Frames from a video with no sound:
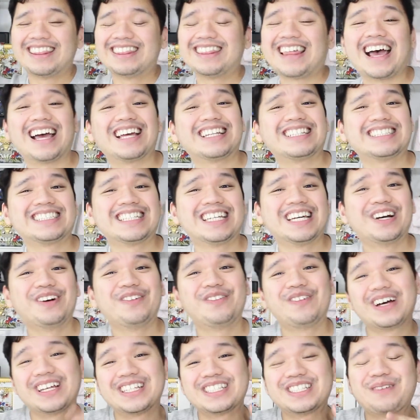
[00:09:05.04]
that
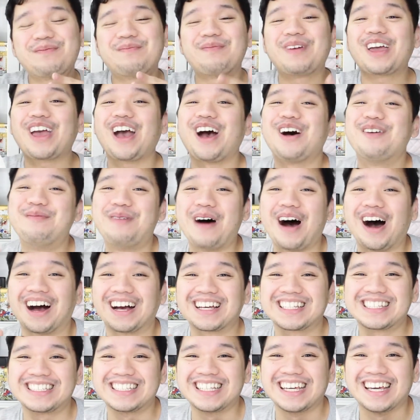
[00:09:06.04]
was my
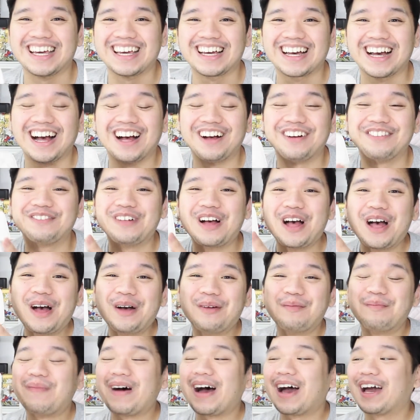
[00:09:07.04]
unboxing of
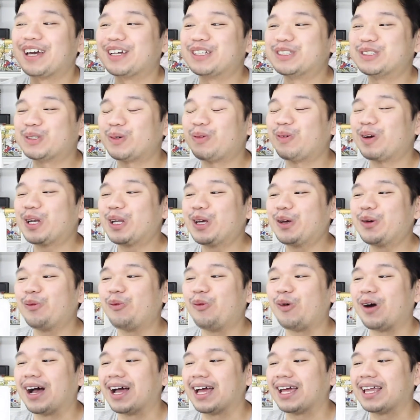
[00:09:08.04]
my
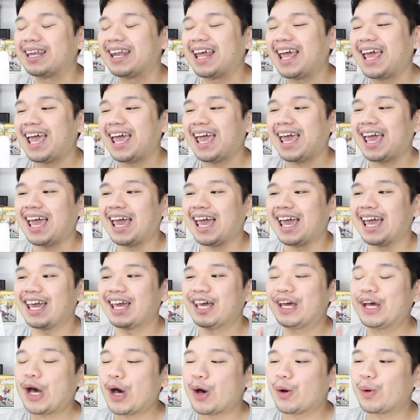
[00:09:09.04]

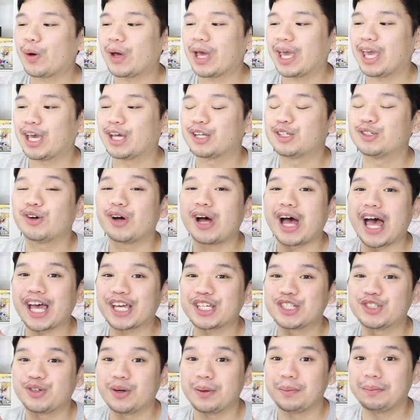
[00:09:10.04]
21A Coco Handle
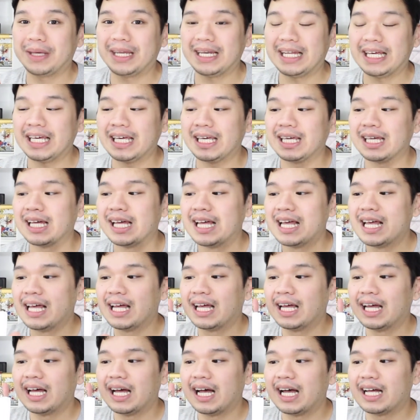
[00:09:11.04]
Extra Mini
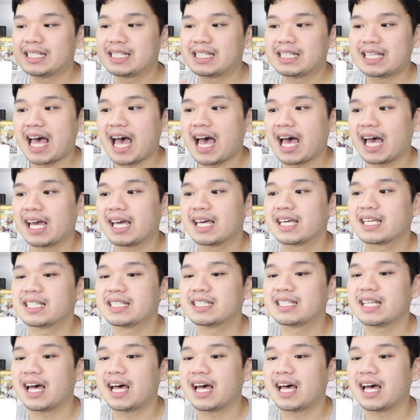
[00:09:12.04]
size,